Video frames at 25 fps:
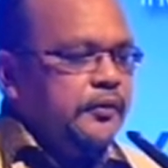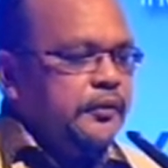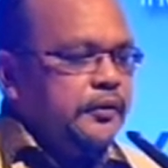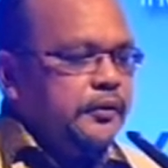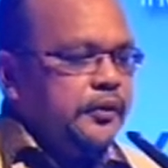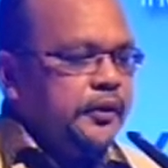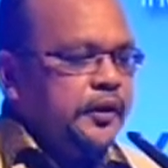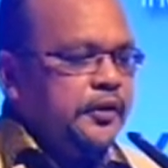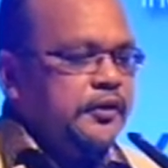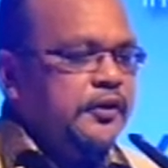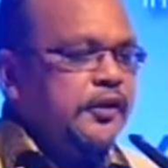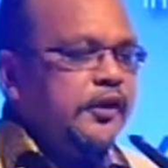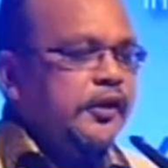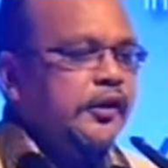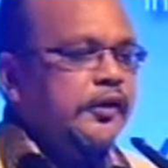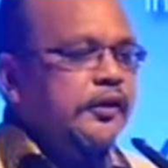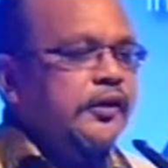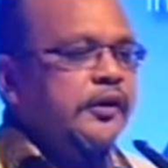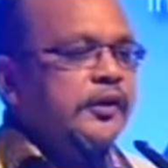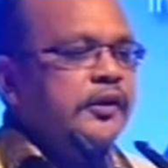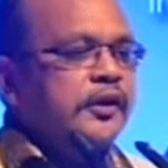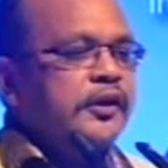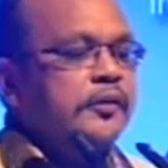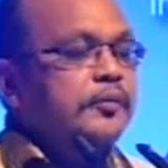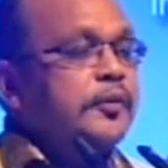getting
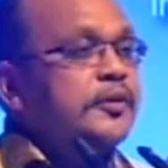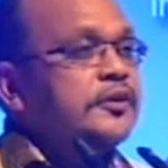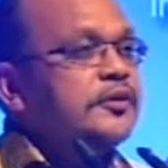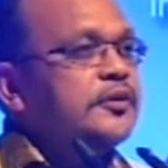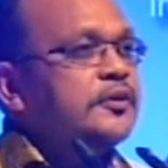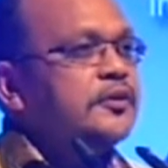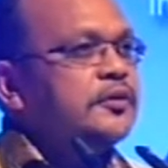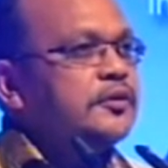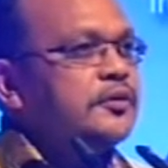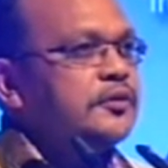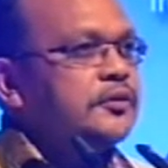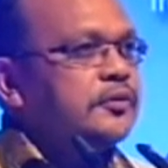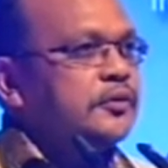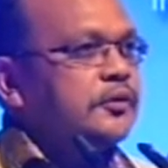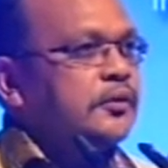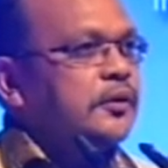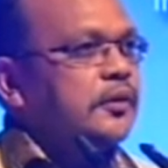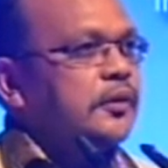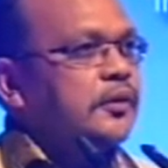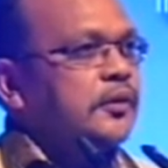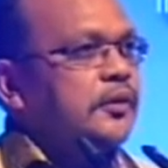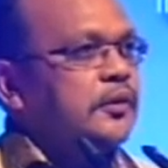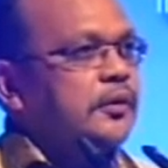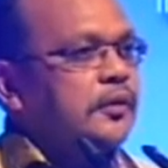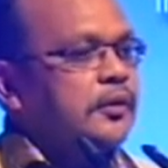the images is
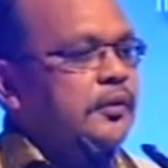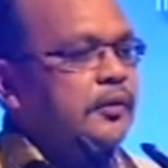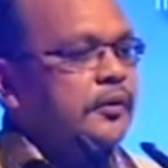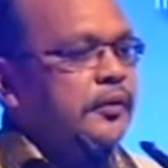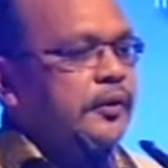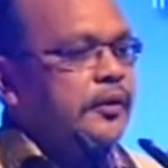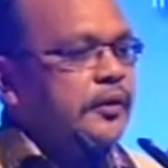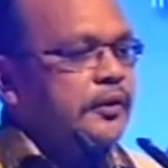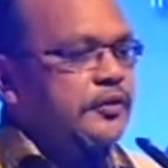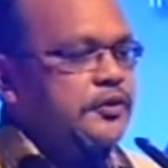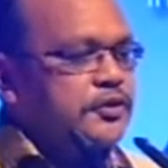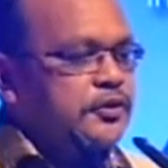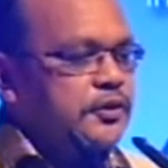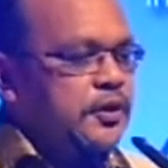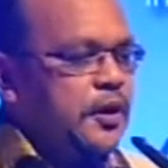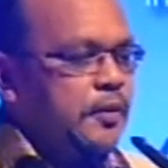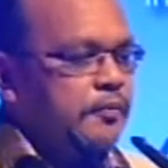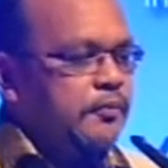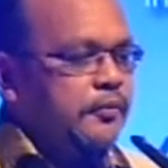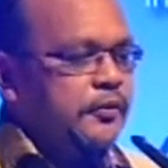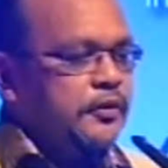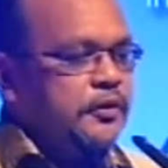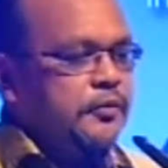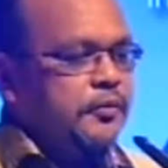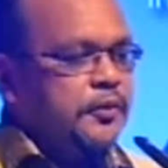sharp
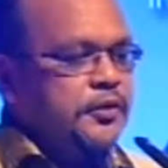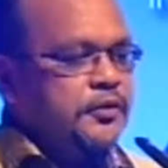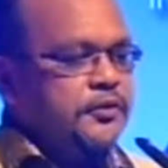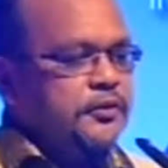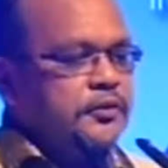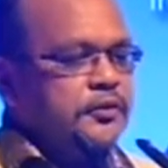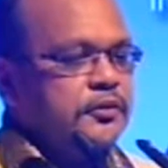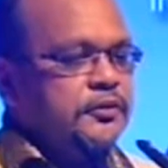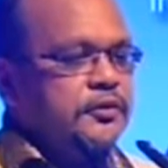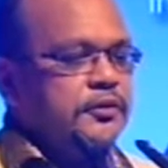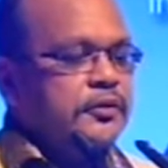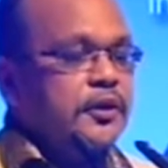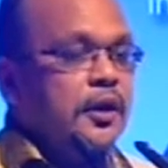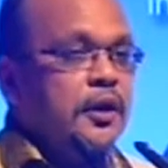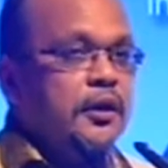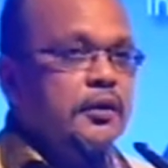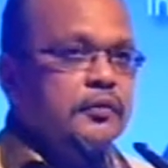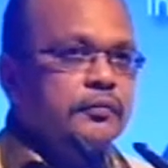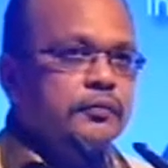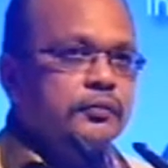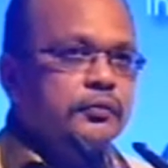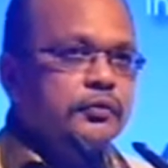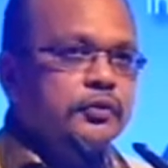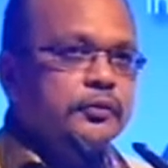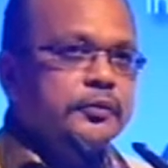images,
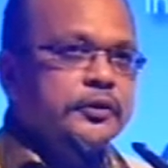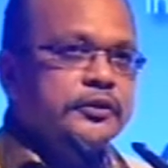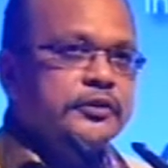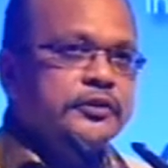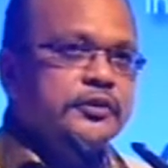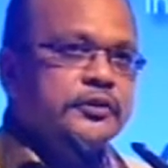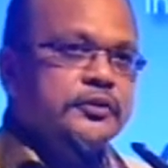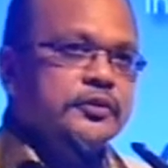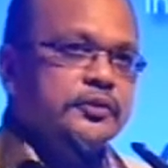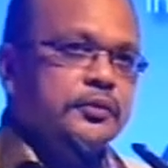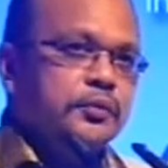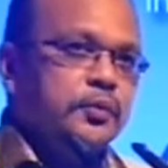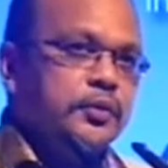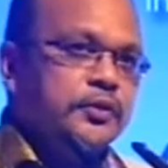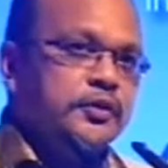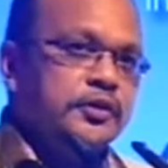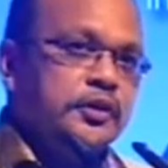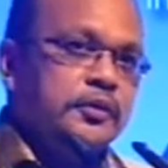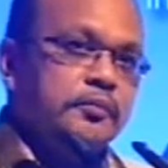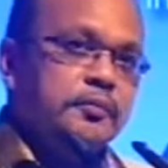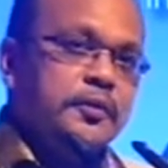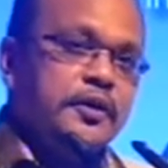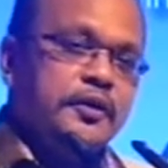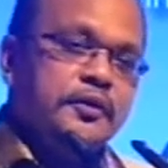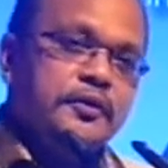colorful images is one
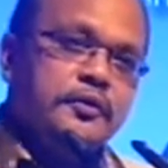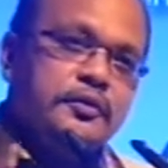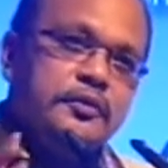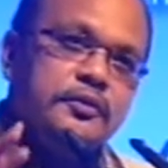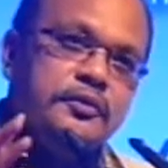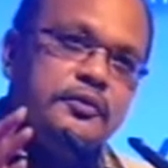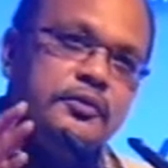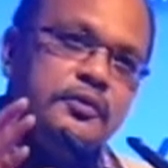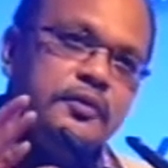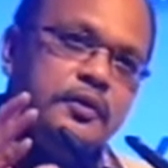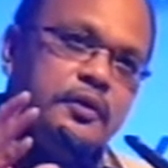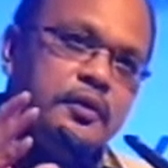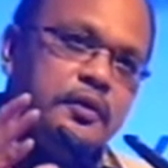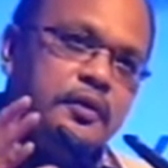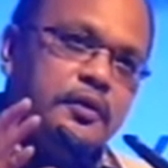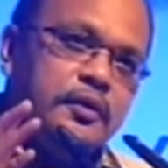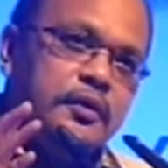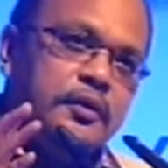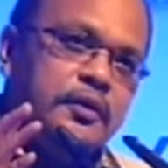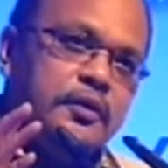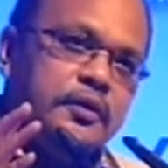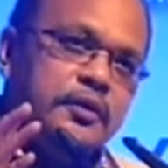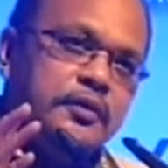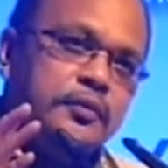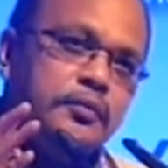thing, but
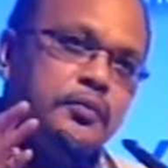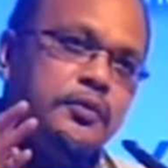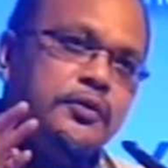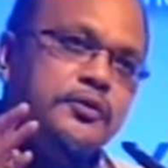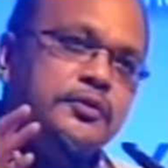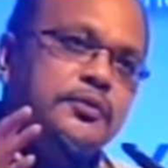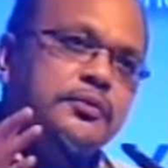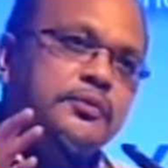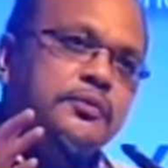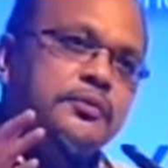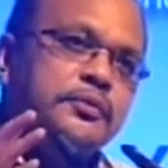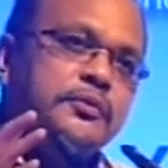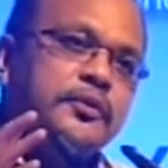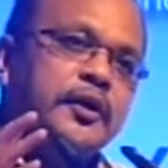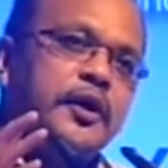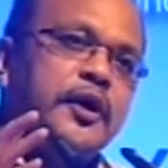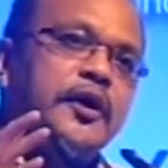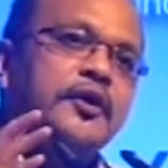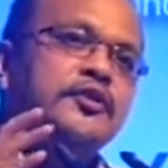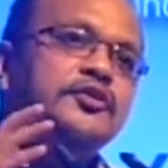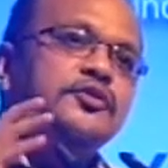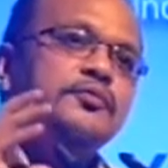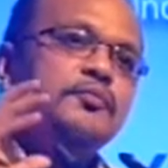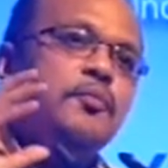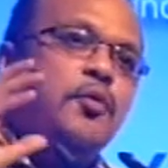if you want to
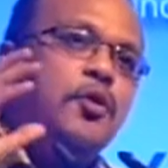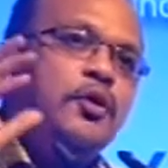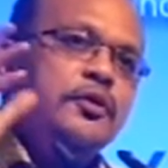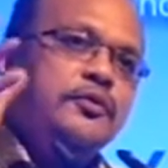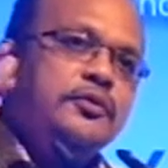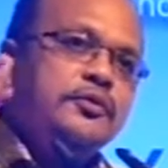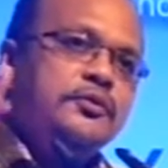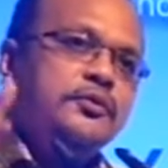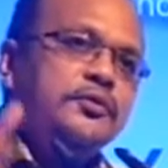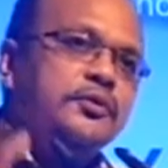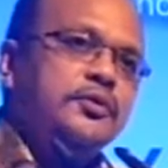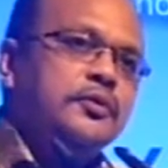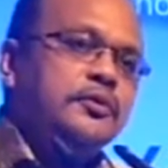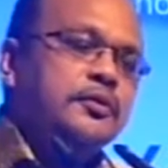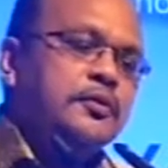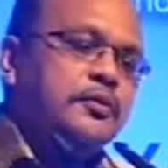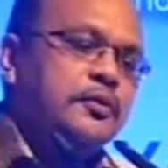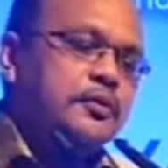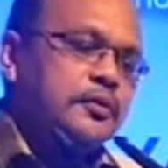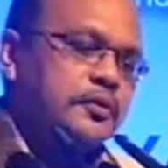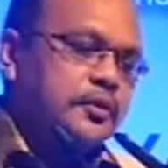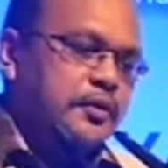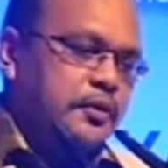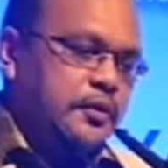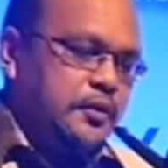export to
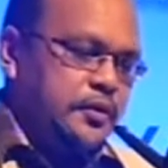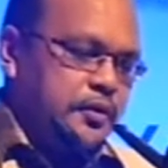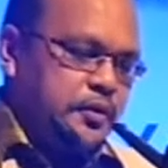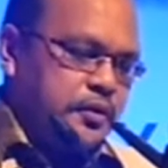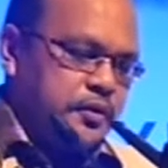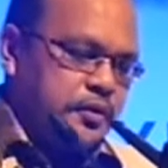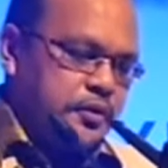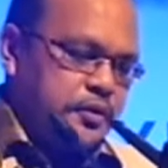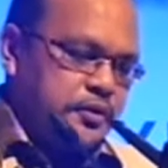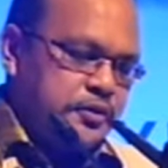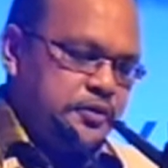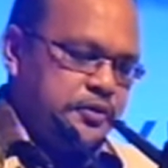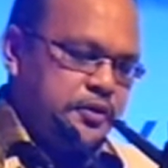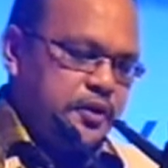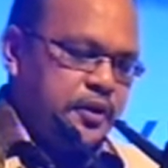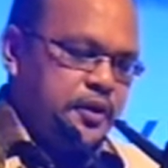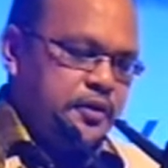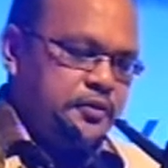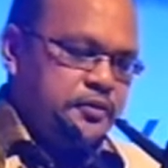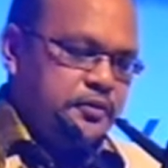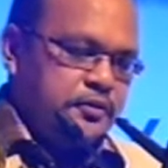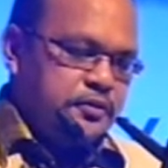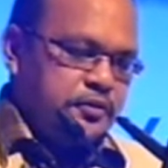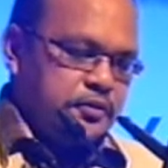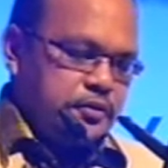your
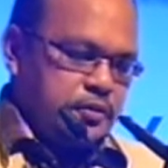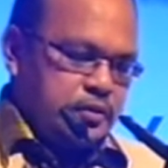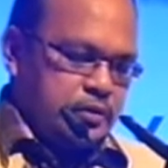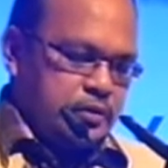GIS